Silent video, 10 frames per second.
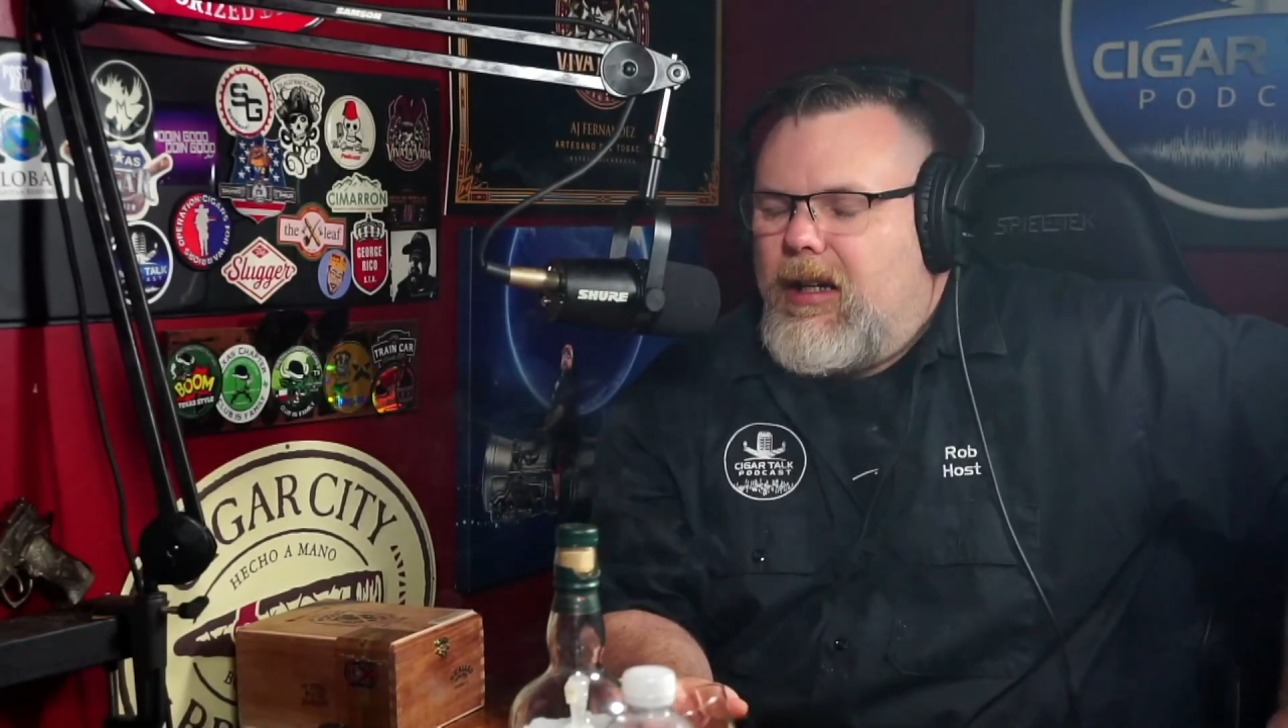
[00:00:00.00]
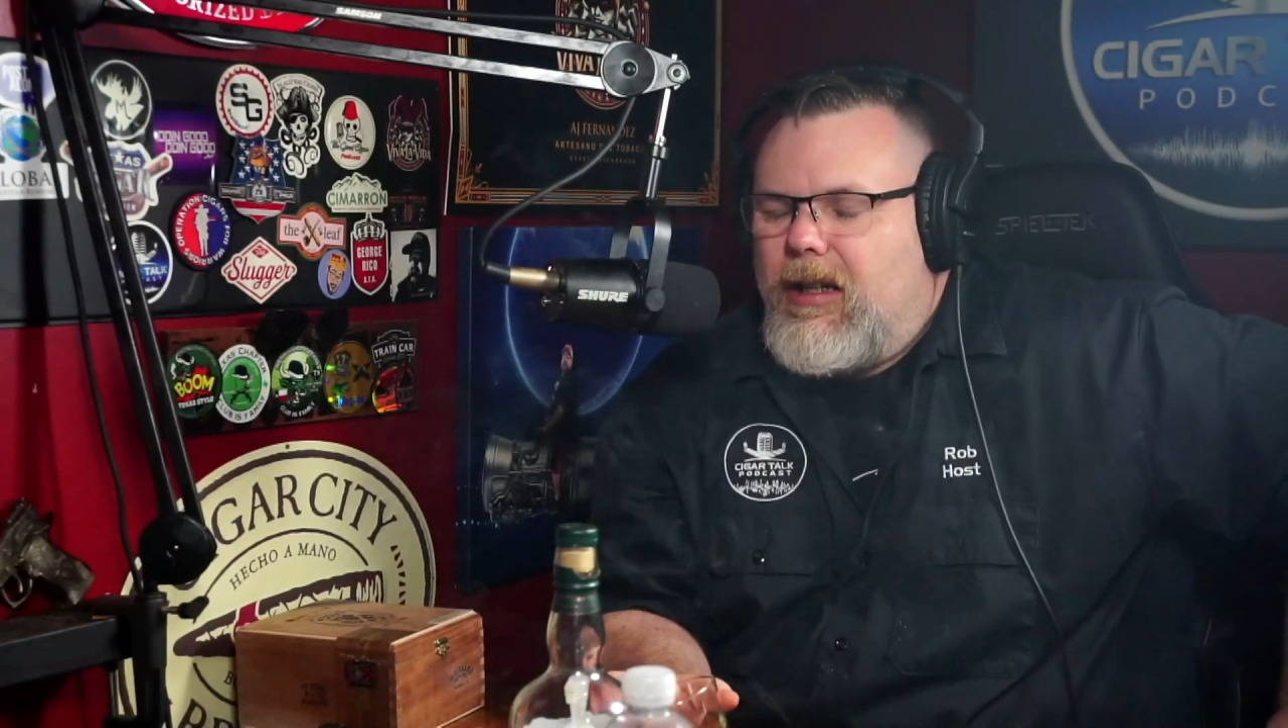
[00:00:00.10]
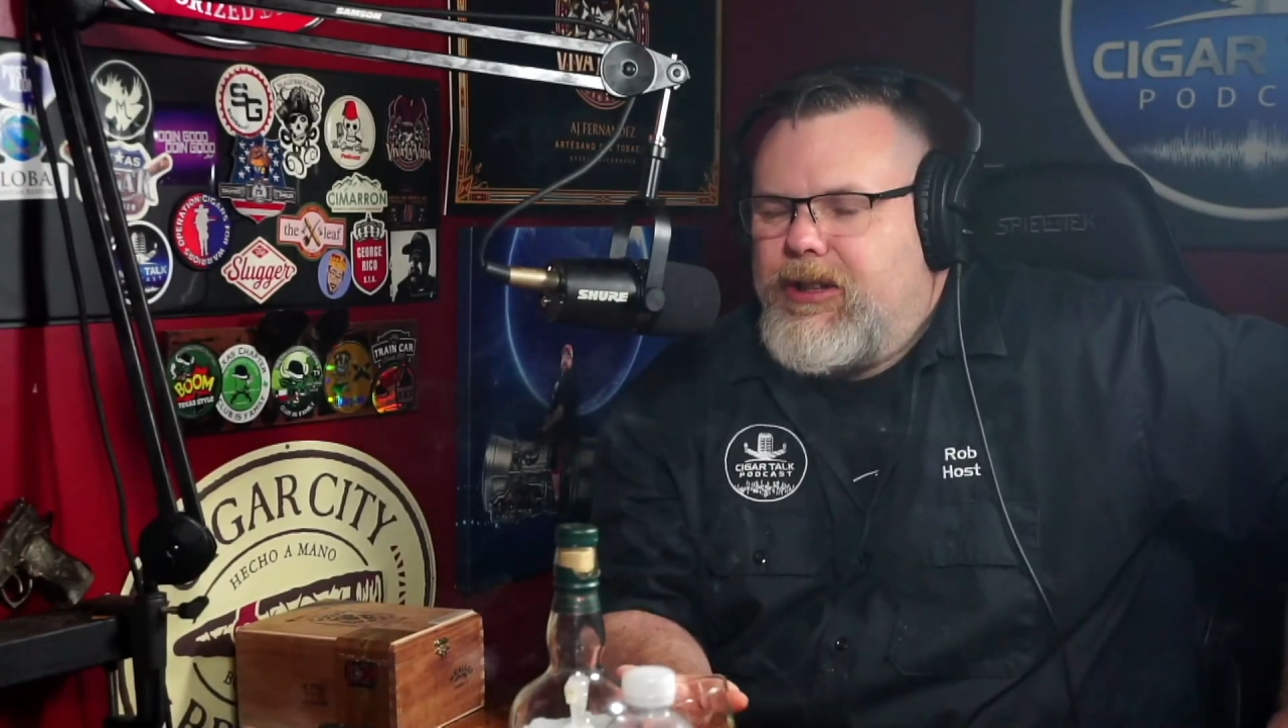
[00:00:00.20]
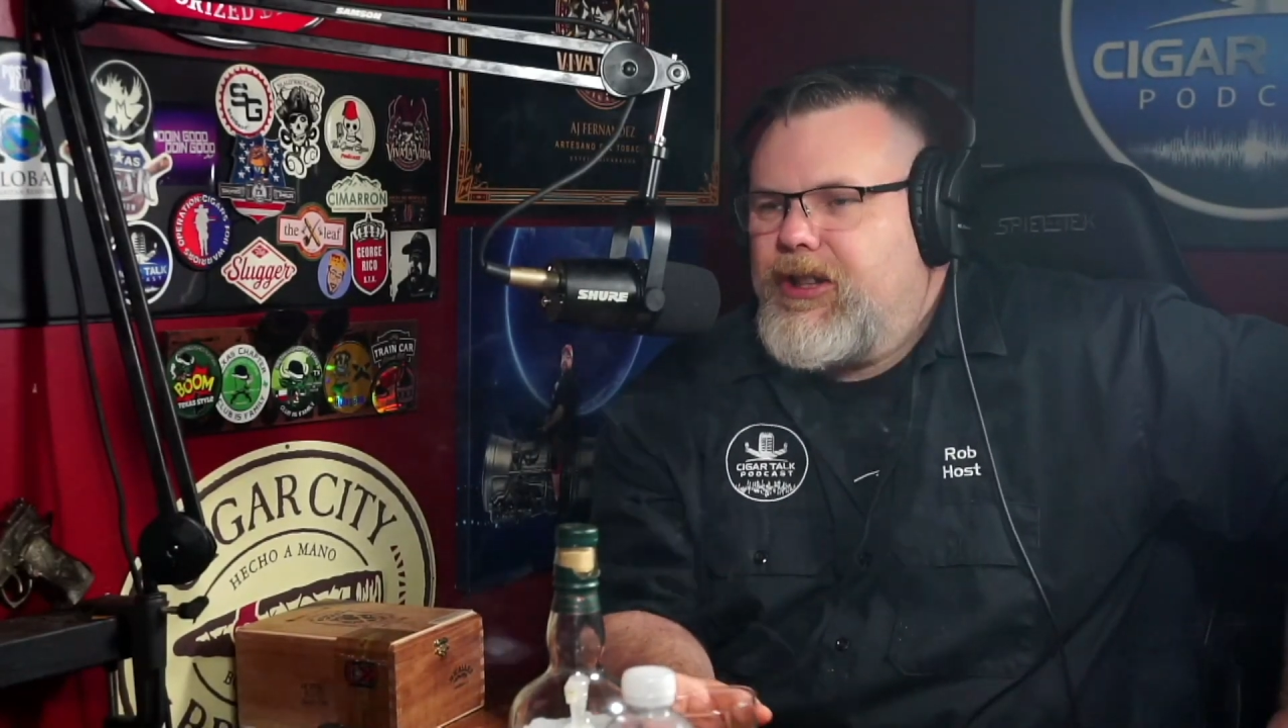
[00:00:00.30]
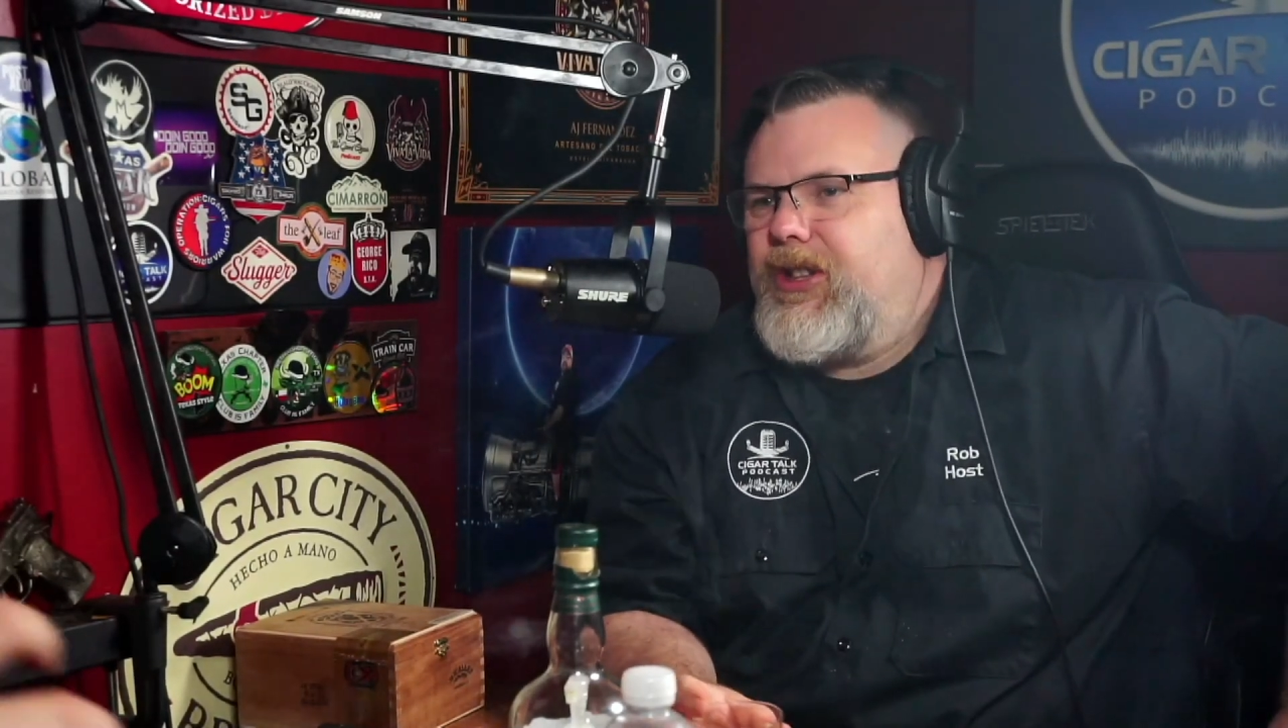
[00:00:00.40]

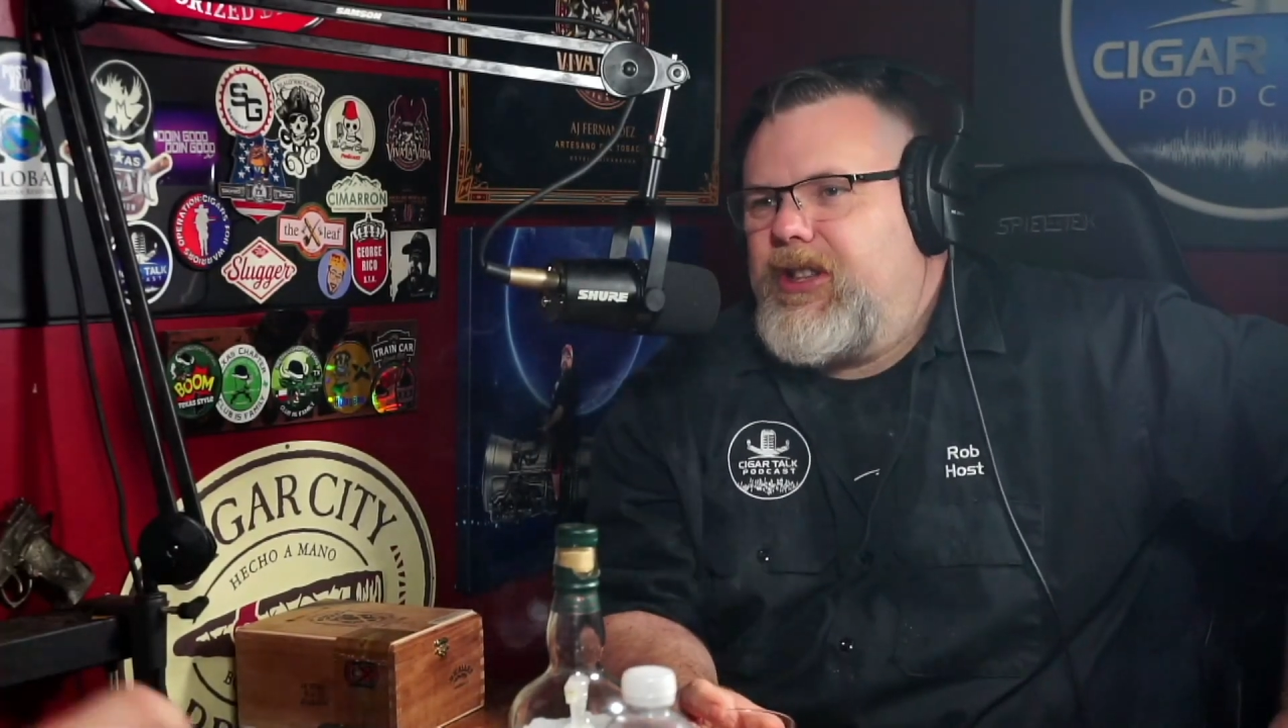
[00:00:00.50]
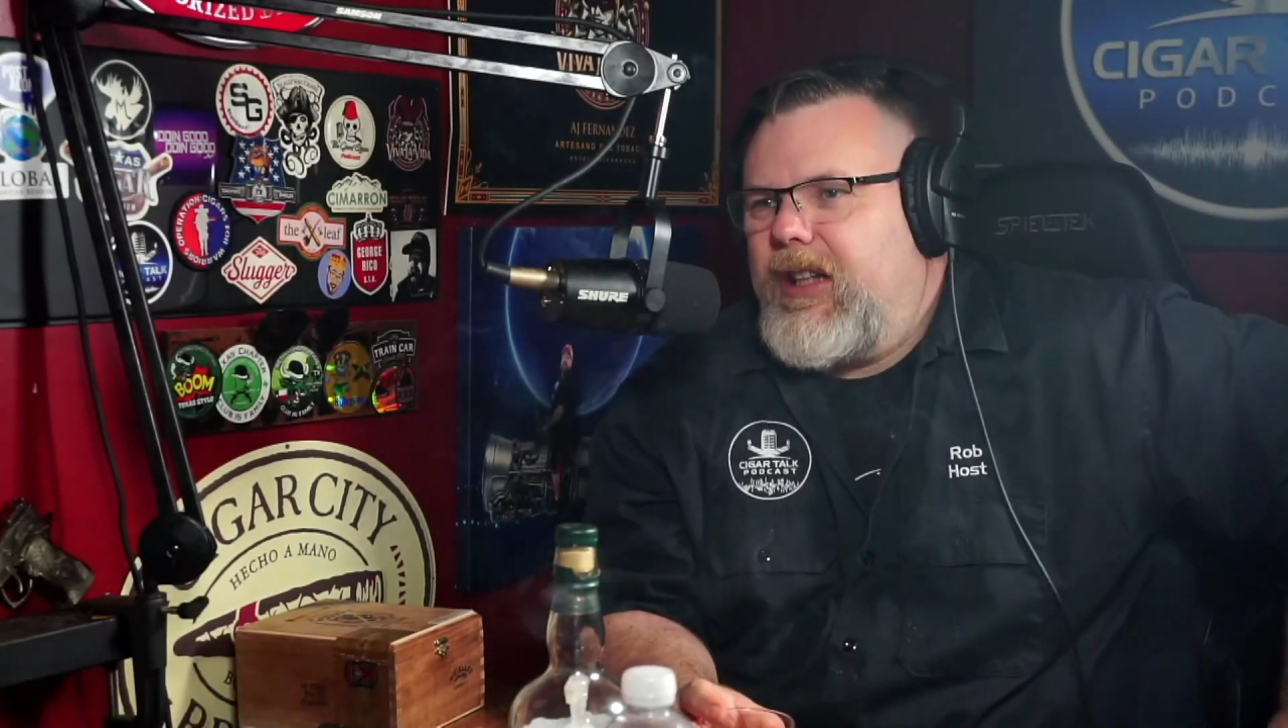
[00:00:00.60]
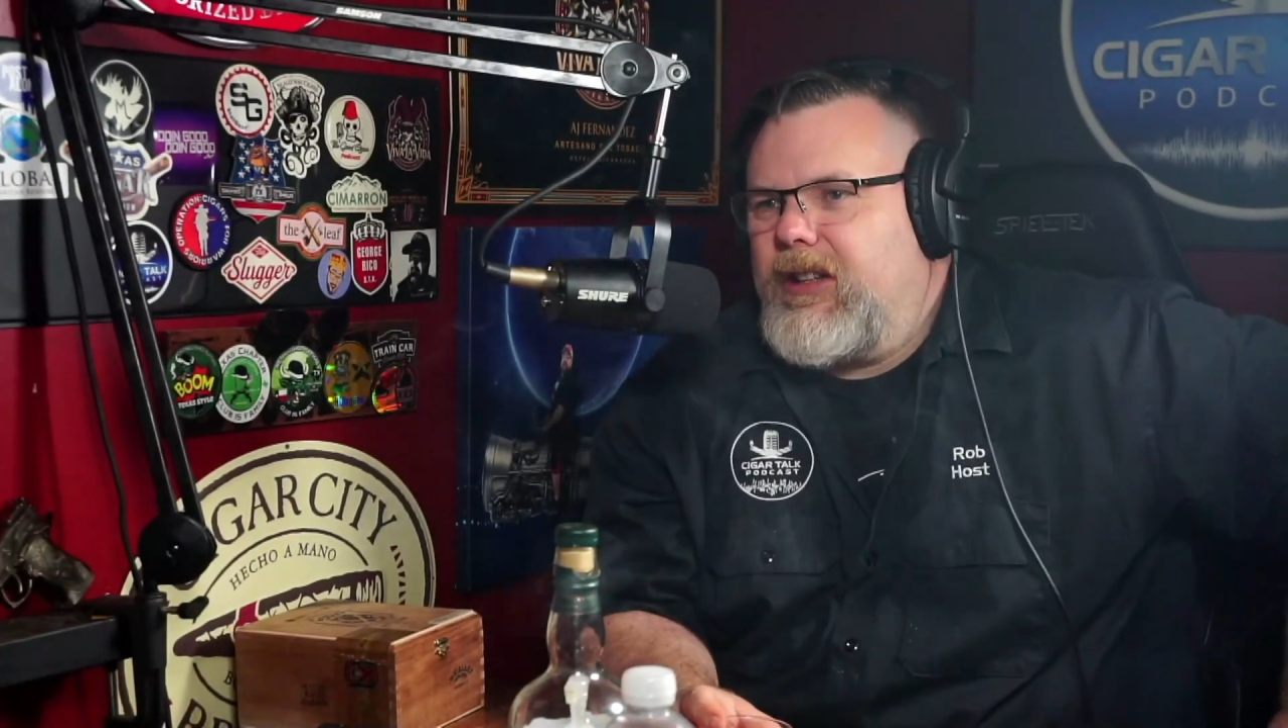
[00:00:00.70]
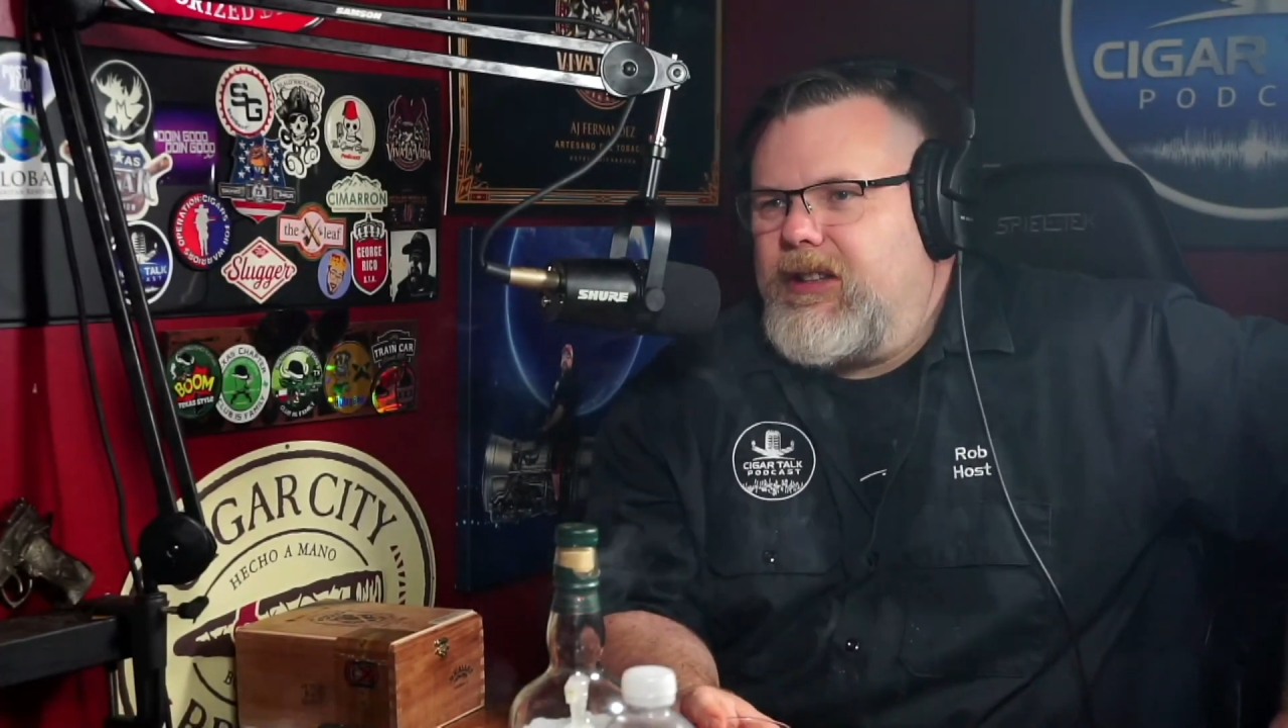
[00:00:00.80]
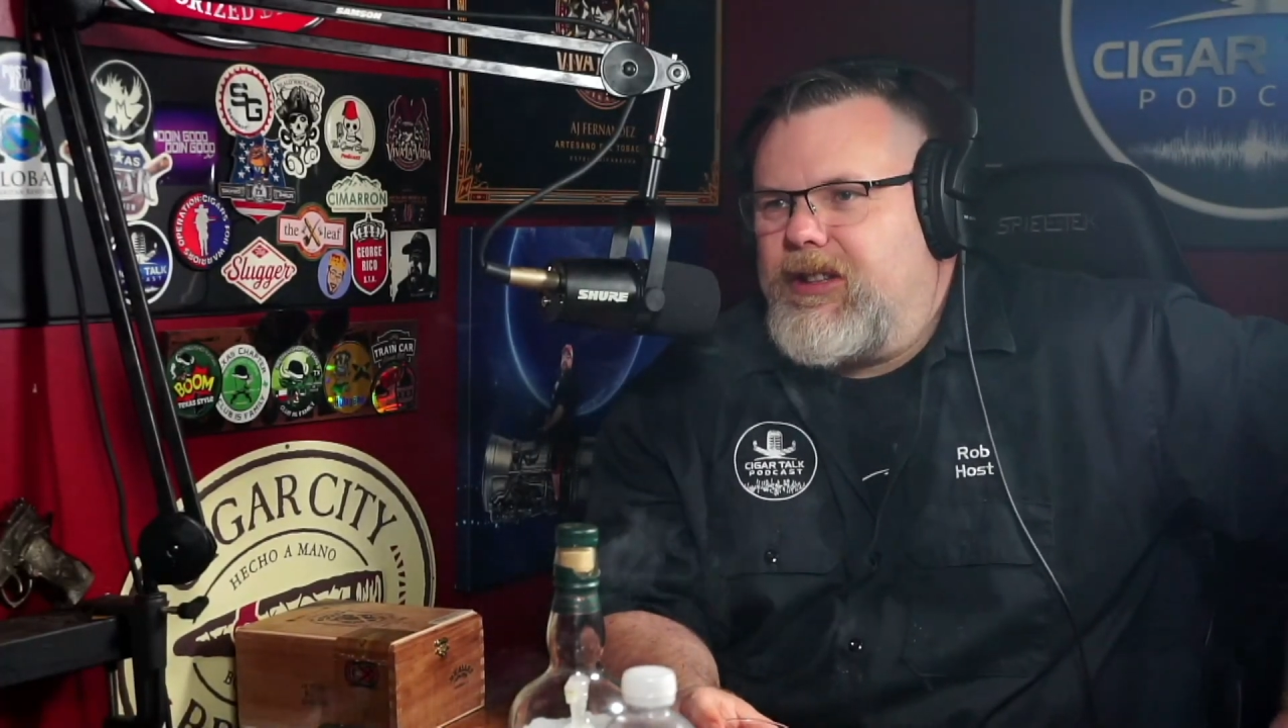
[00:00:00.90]
are just selling